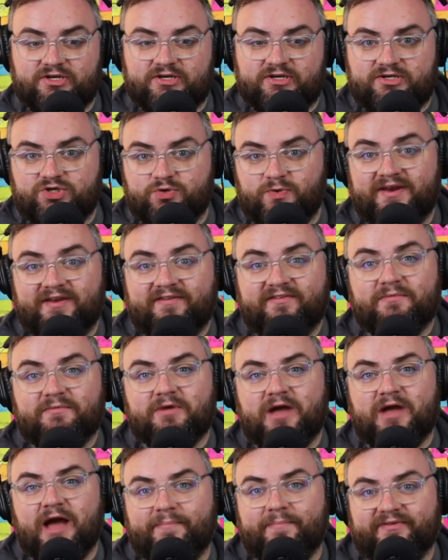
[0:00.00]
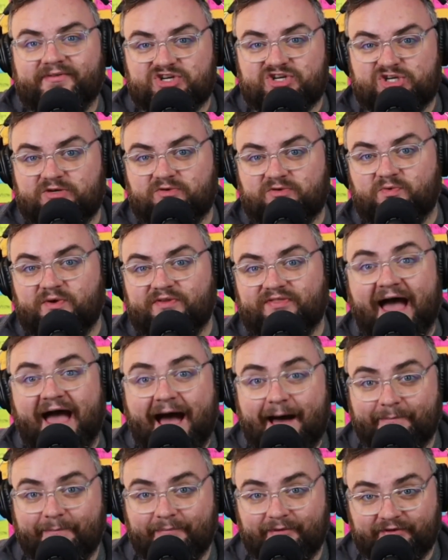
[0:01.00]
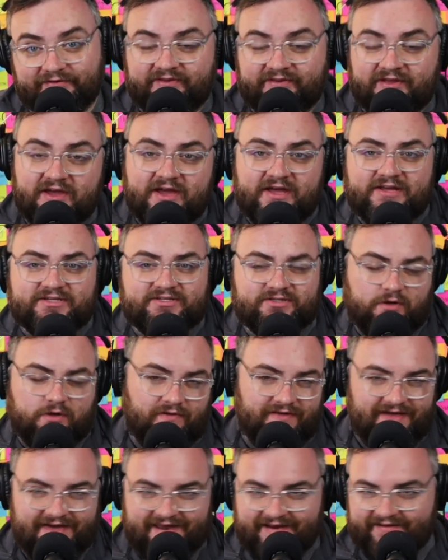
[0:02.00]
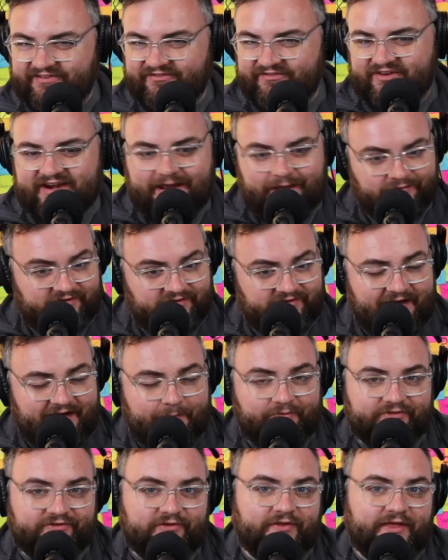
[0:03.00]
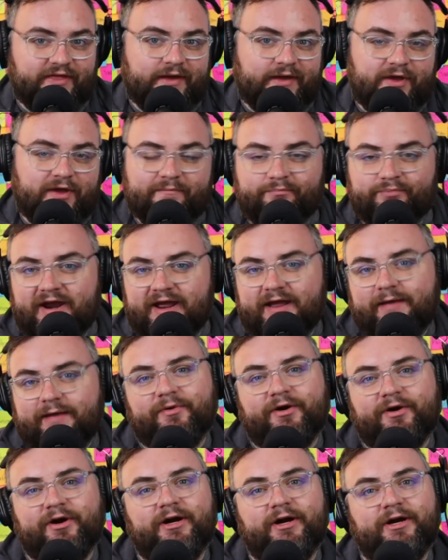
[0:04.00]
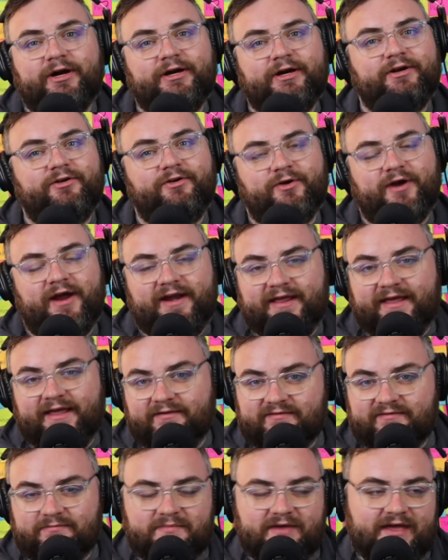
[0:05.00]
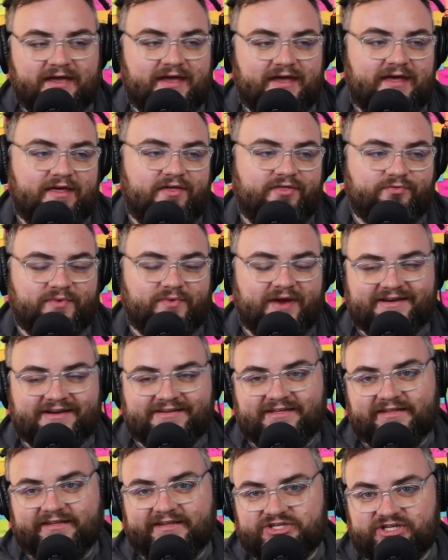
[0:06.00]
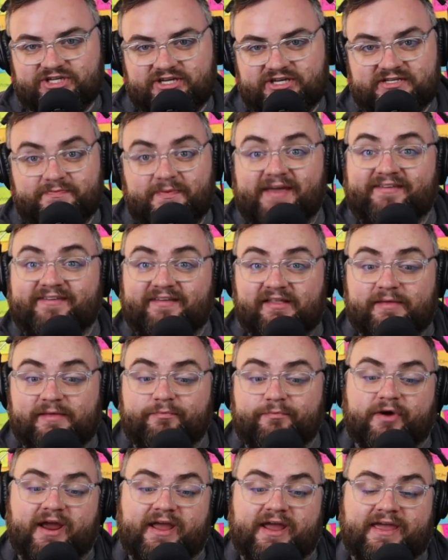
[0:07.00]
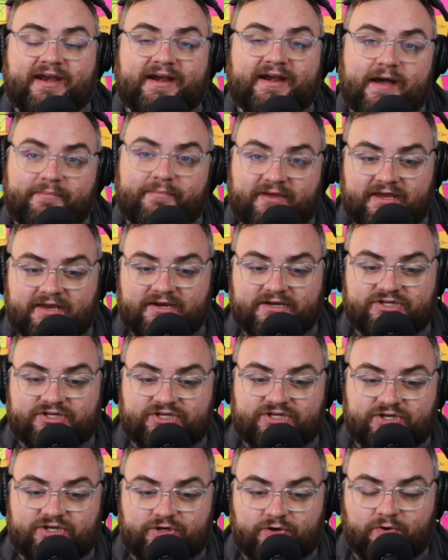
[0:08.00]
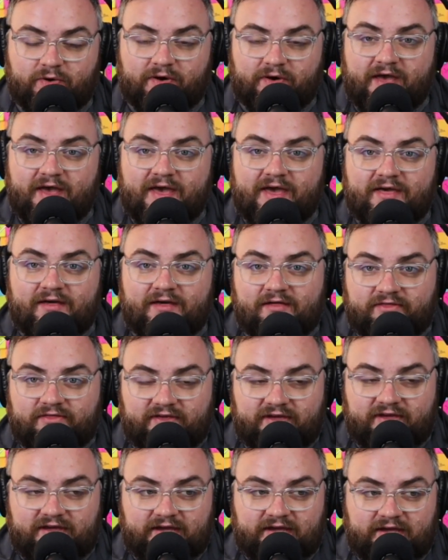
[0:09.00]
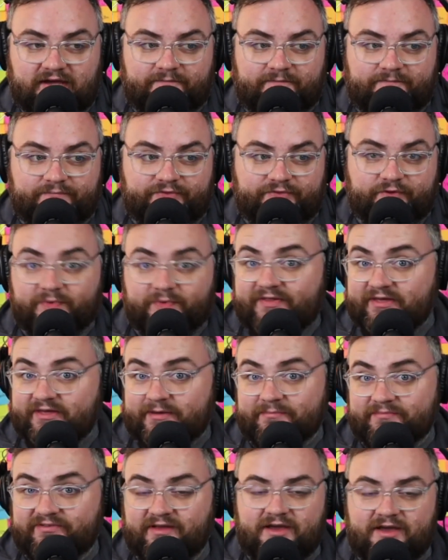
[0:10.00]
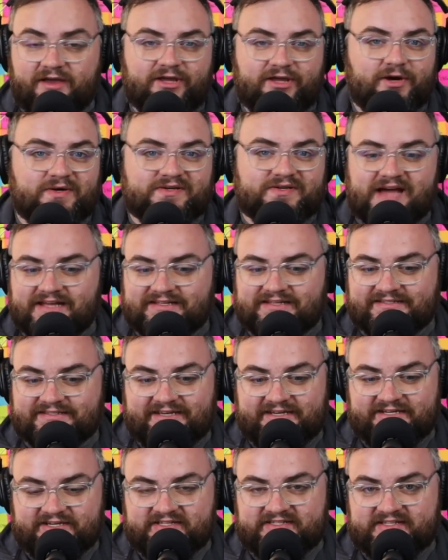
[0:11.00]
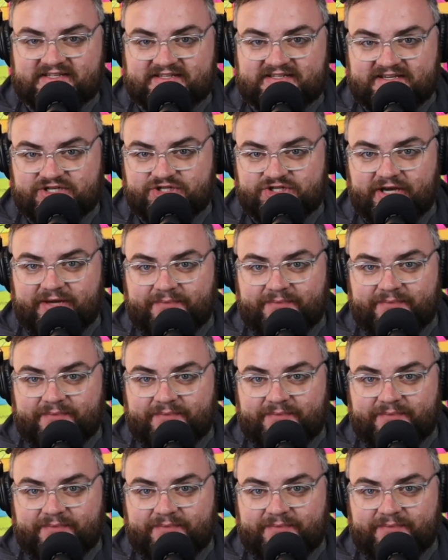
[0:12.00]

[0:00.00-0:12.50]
doing some composition with apples. So a lot of different names of apples. So like we have Brayburn, Granny Smith, Red Delicious, basically breaking it up into the rhythms, tas and TGs essentially,